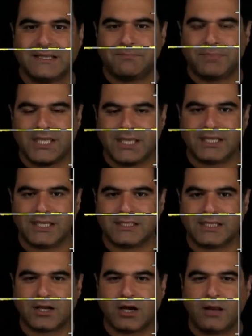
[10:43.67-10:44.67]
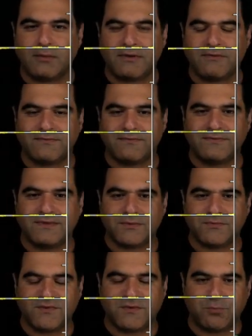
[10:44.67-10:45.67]
the p,
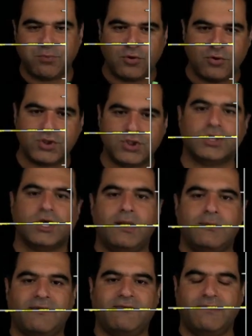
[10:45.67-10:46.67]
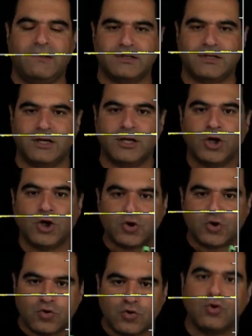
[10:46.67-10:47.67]
we push Kalman filter
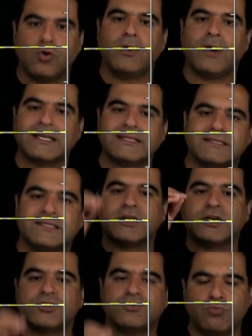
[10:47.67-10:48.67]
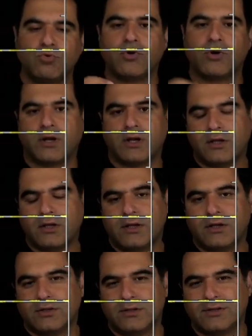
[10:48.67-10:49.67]
to go and search more.
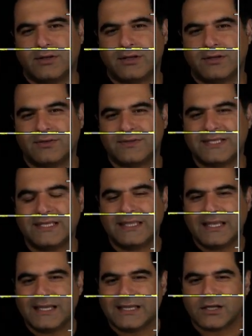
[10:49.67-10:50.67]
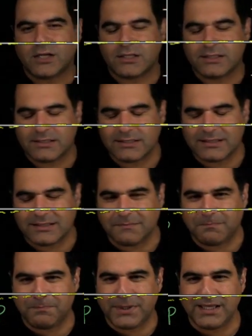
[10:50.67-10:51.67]
You see,
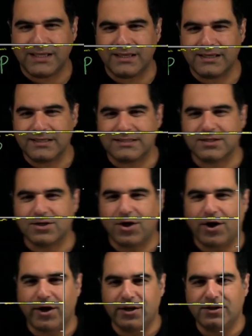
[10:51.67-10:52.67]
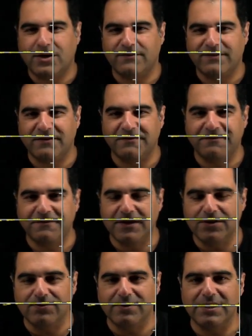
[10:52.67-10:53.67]
P is kind of a
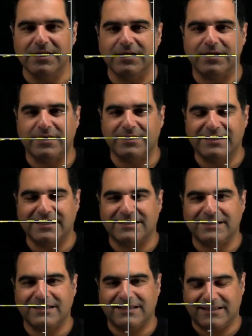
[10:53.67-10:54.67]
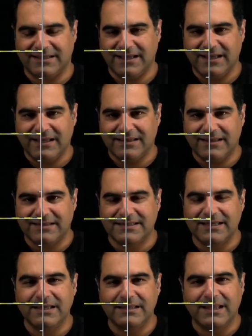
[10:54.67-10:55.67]
fuel here. The
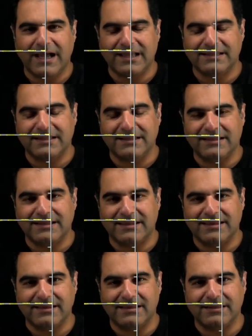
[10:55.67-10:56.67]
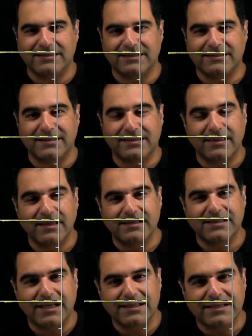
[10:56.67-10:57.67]
thing that the
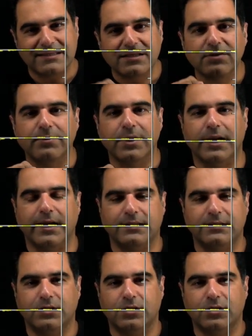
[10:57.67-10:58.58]
thing that stimulate,